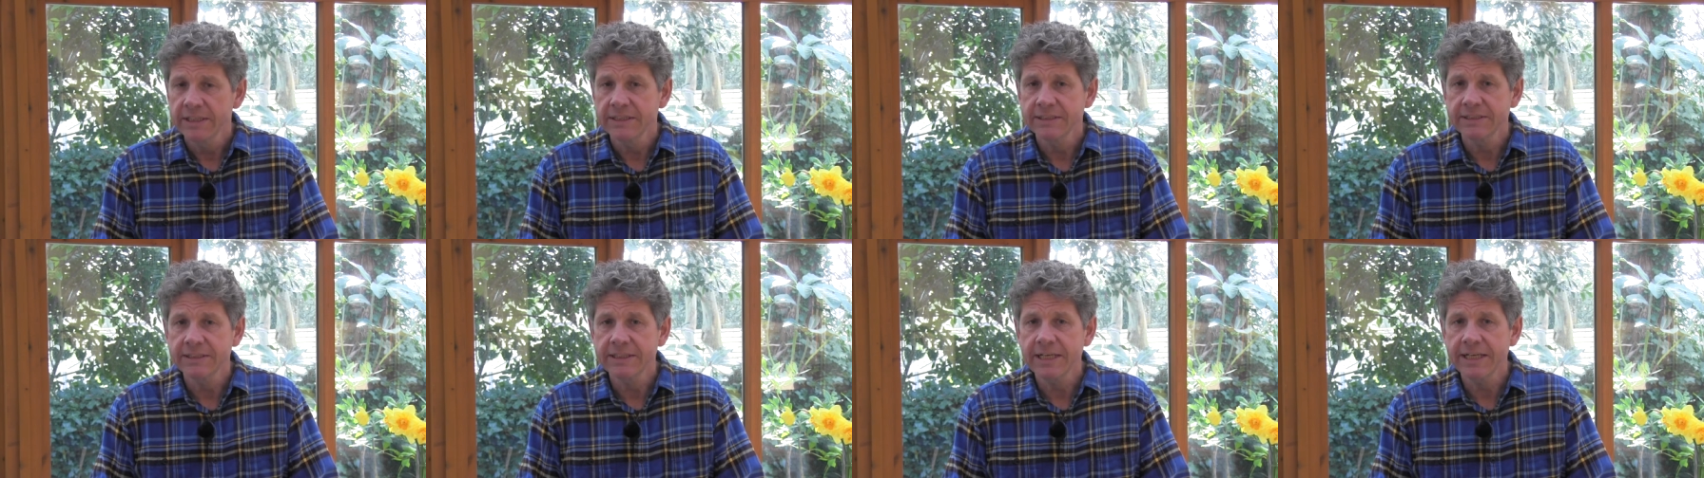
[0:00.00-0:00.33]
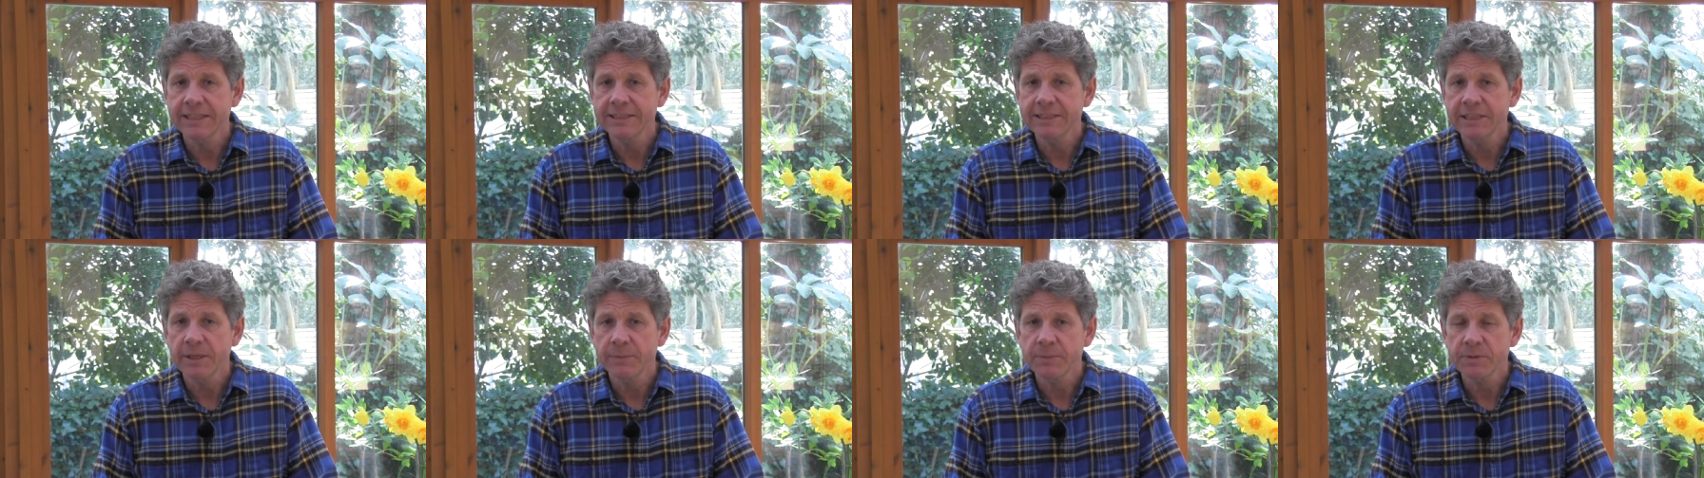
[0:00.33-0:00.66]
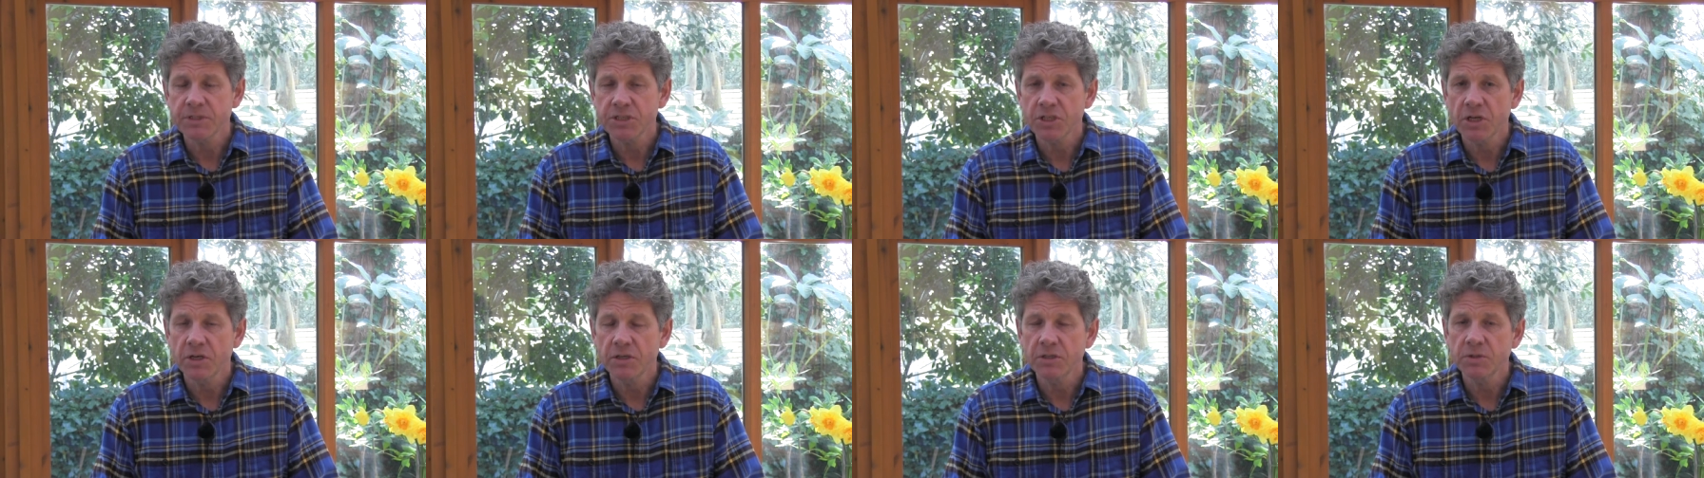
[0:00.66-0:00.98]
In today's
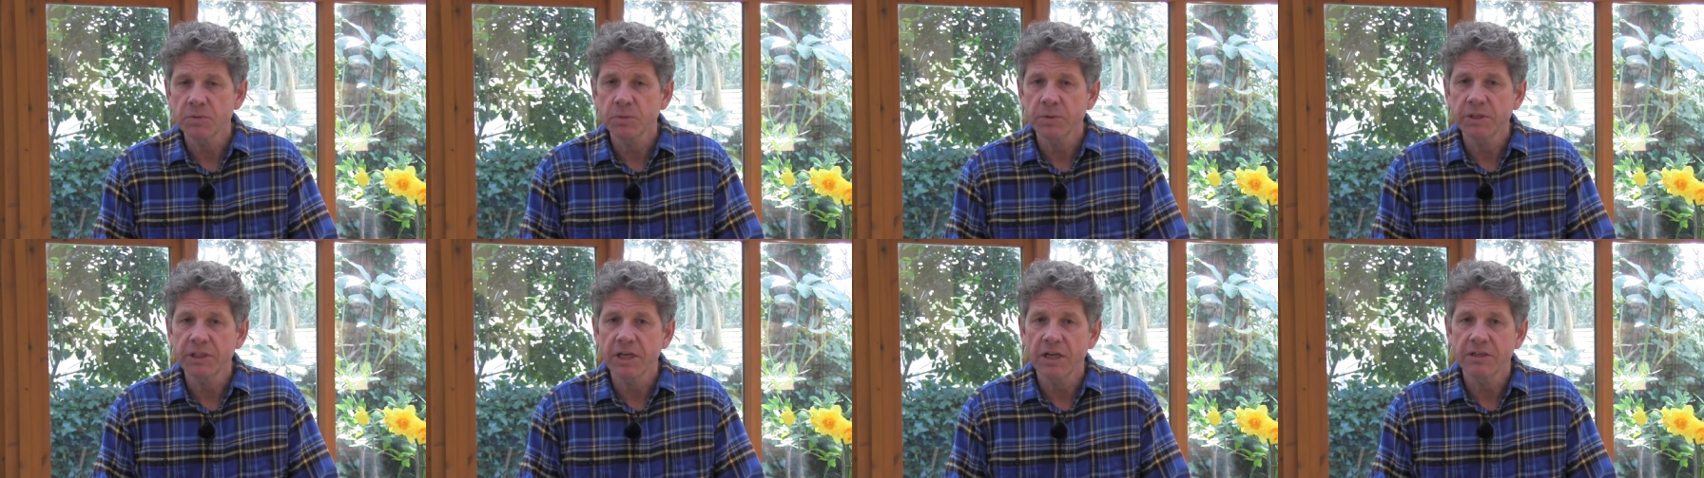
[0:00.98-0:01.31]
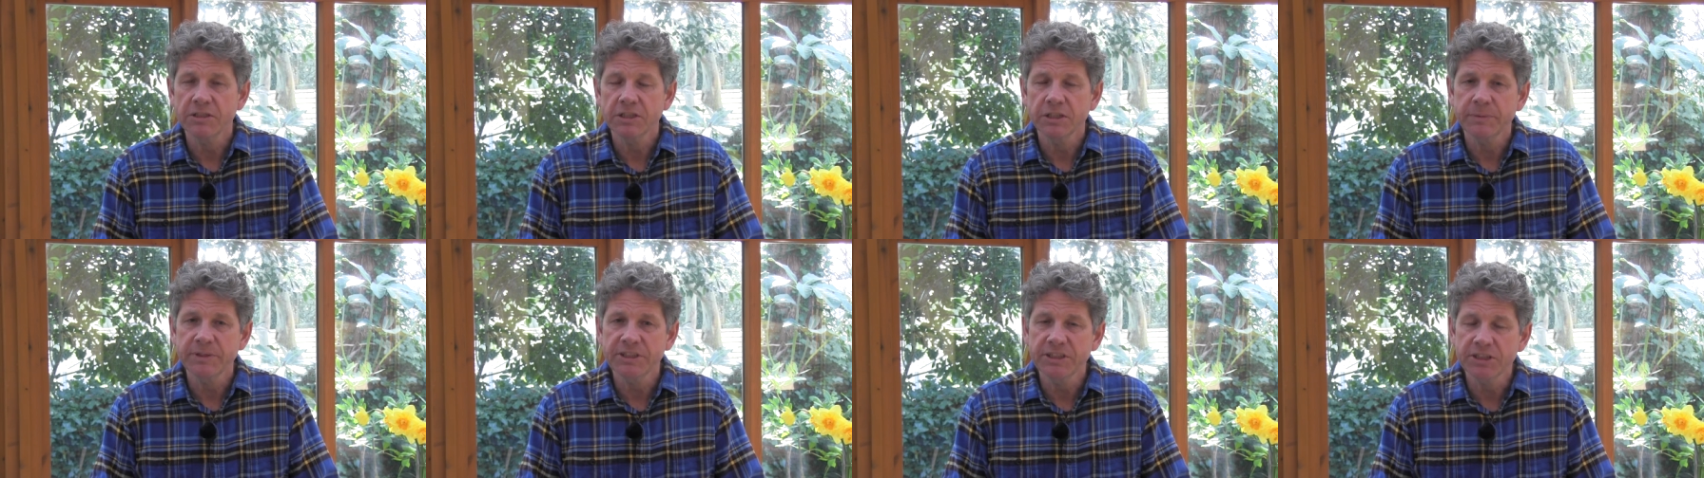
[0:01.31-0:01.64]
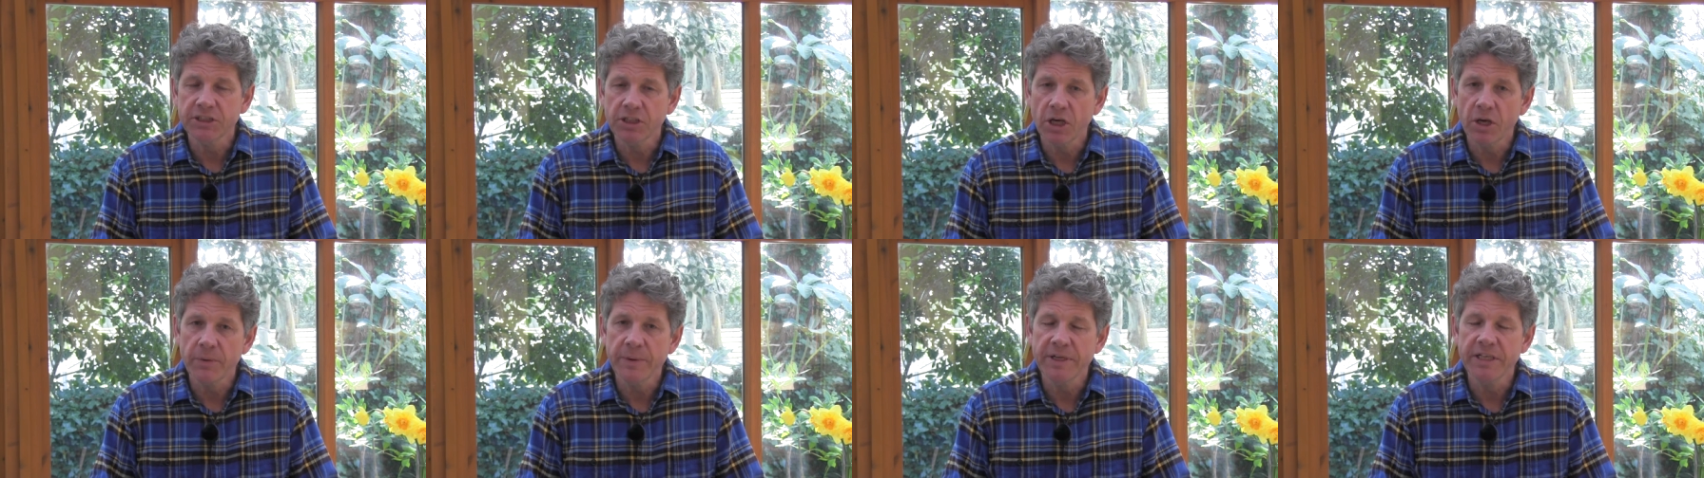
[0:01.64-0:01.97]
episode we're going to be
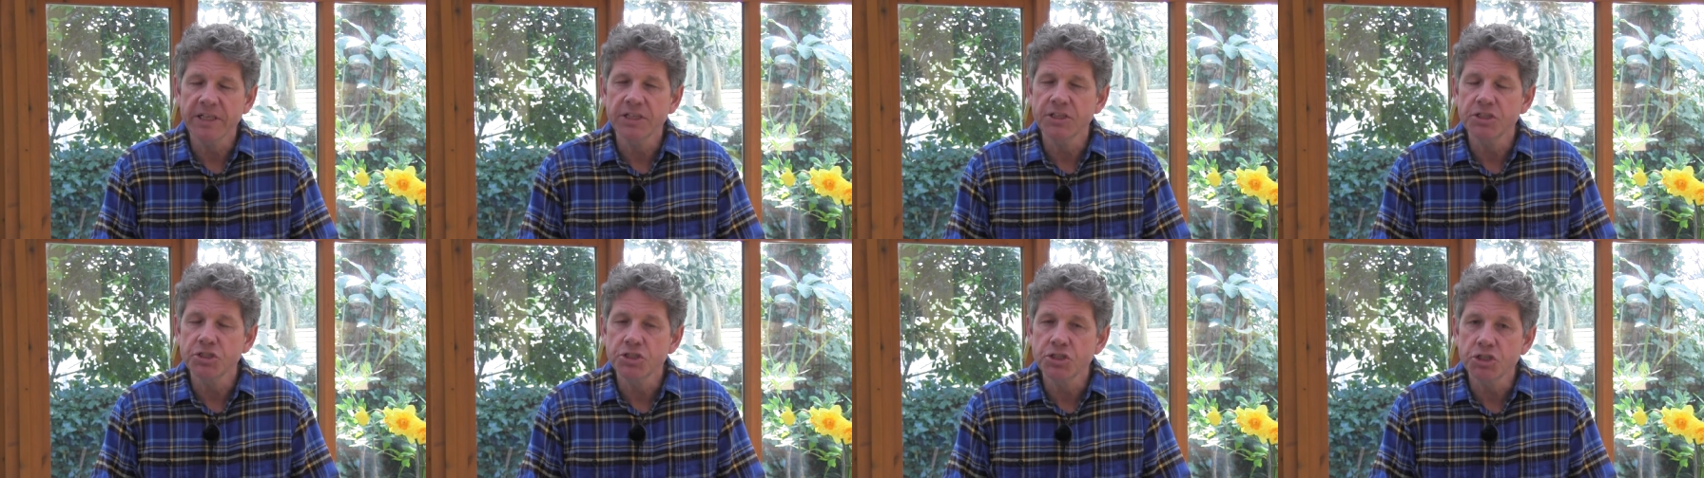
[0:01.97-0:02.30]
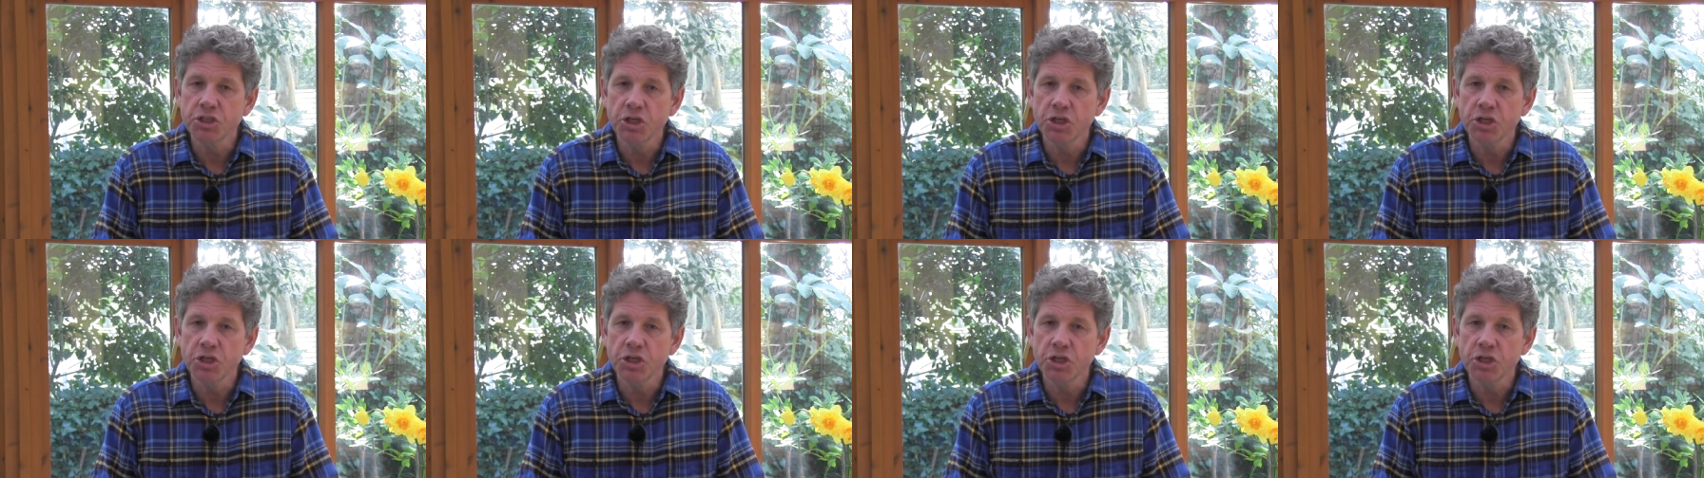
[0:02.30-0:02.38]
sowing and